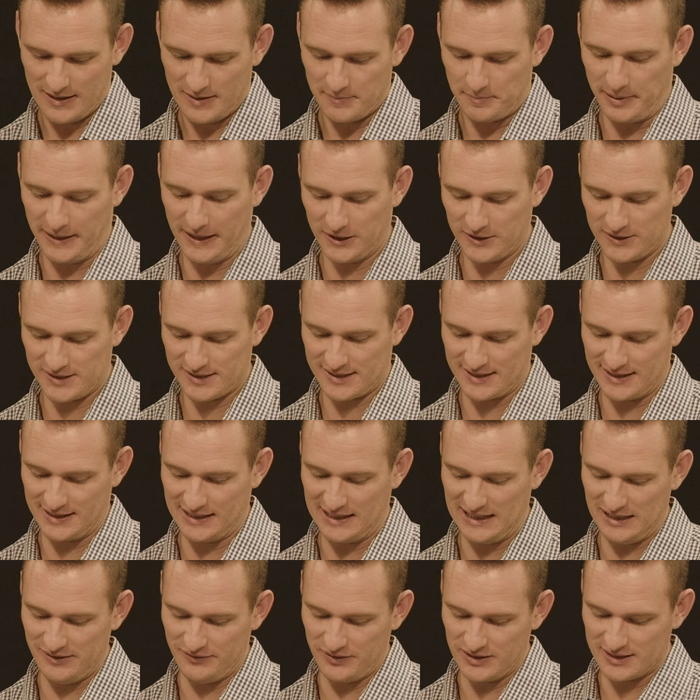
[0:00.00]
piercing
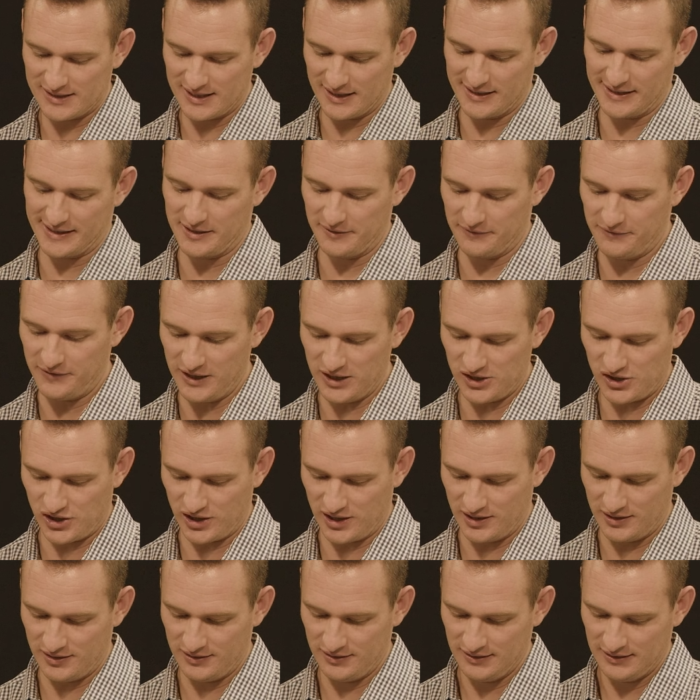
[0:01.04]
even to the
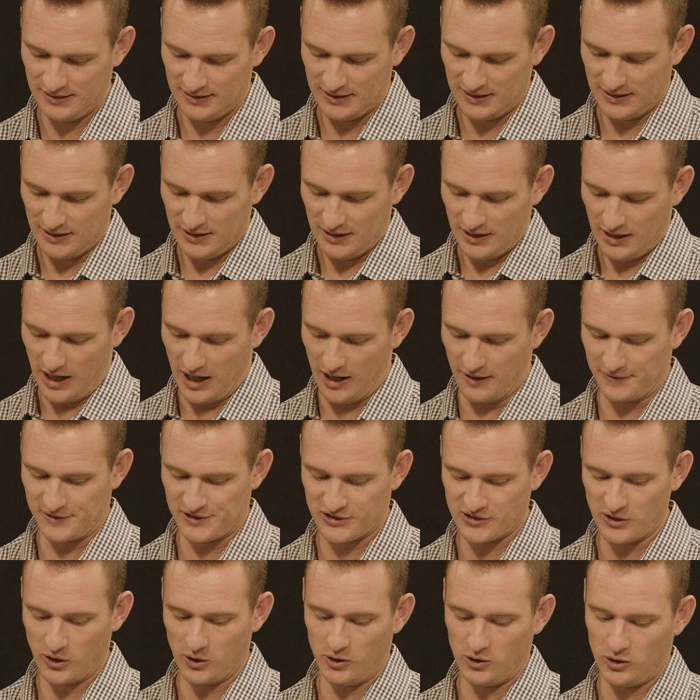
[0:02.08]
division of
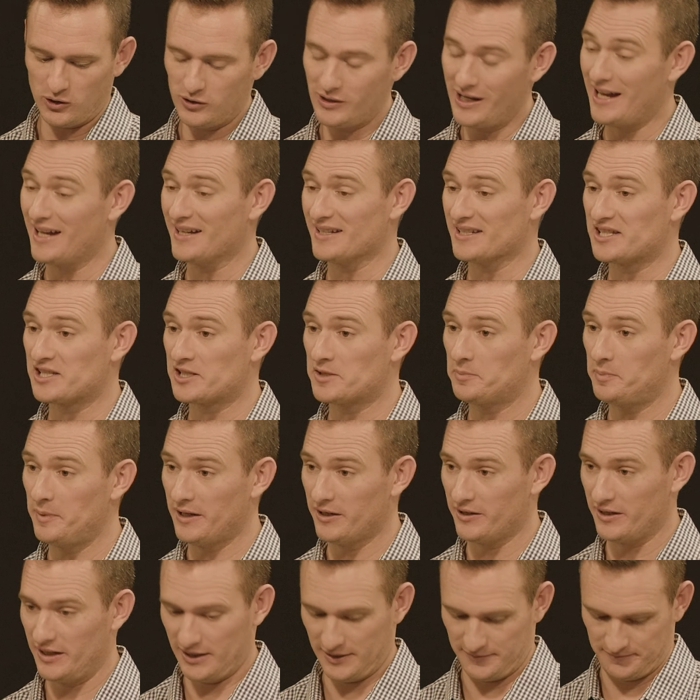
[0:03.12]
soul and
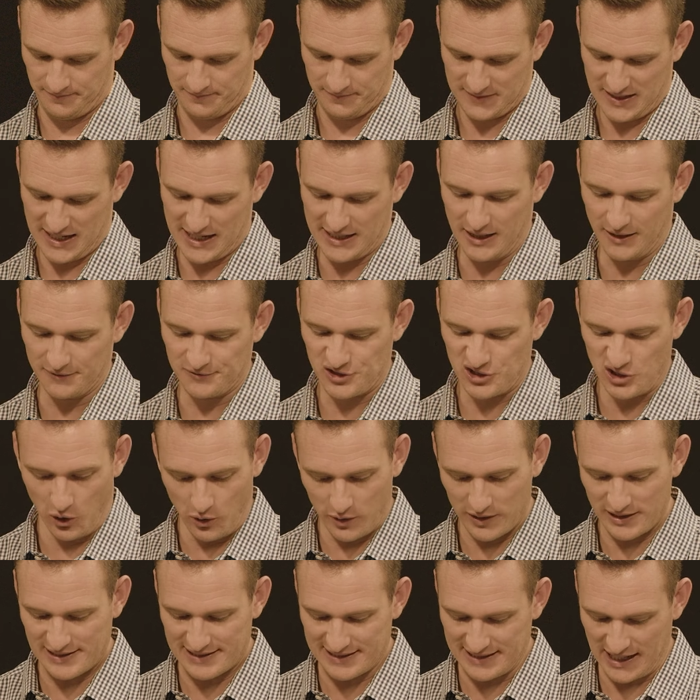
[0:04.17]
spirit and of
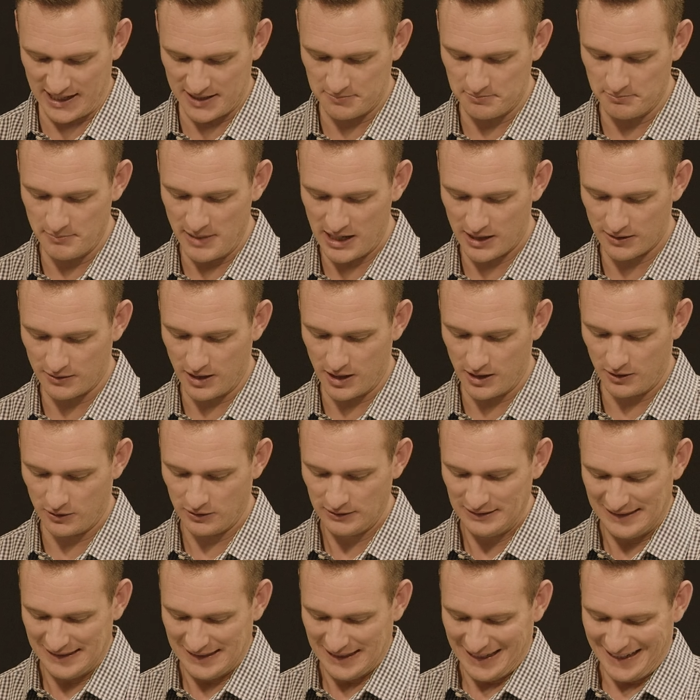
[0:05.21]
joints and marrow,
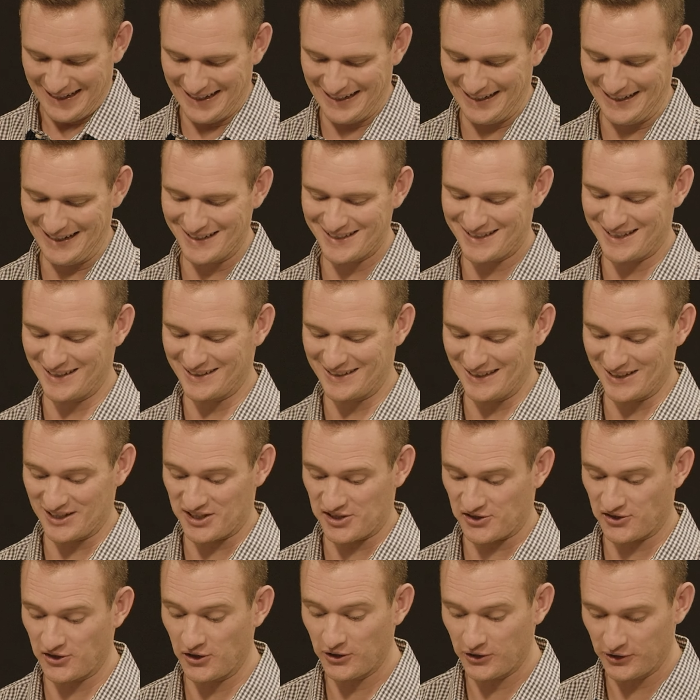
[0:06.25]
and is a
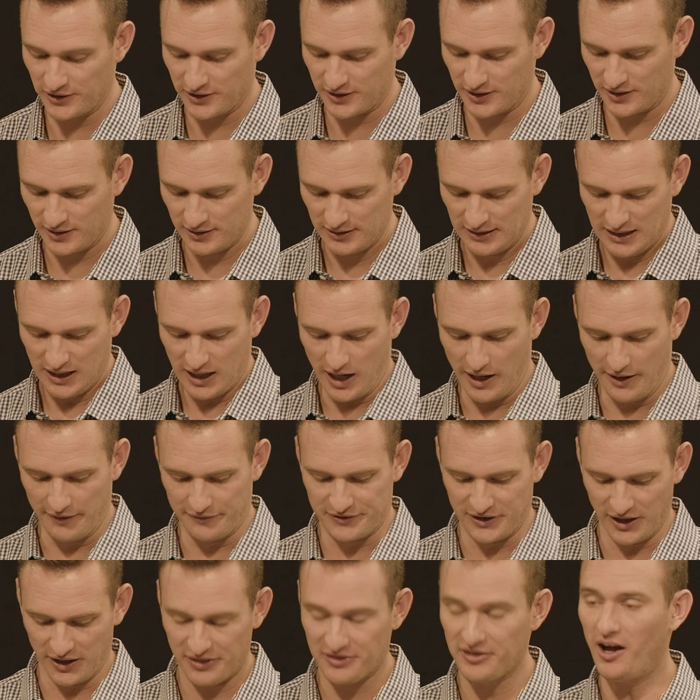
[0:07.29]
discerner of
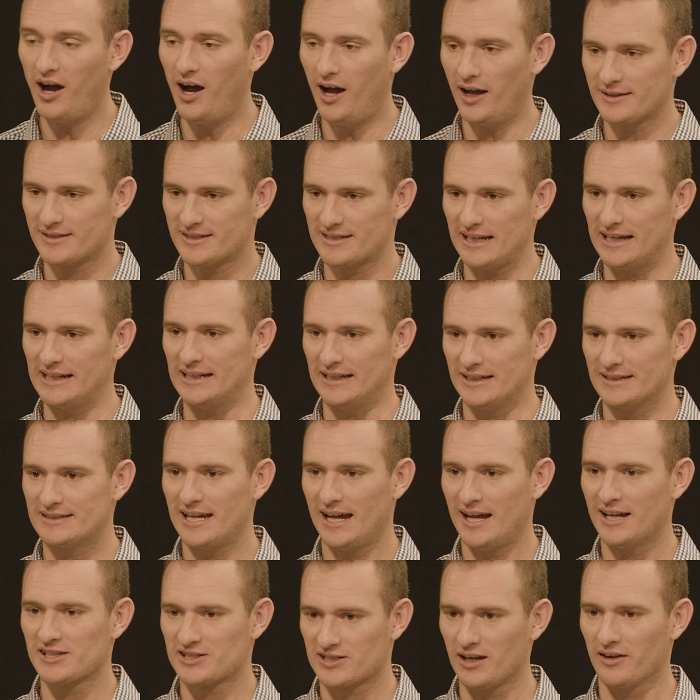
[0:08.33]
the thoughts and
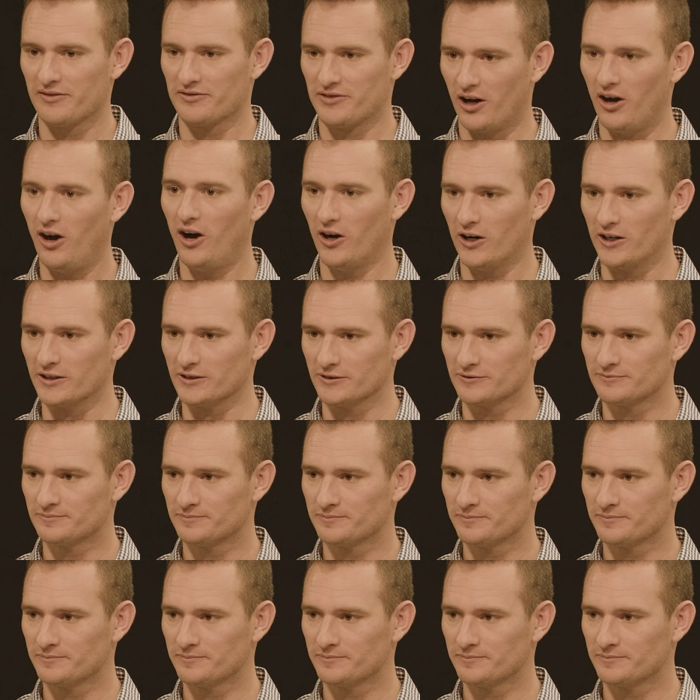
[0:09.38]
intents of the heart.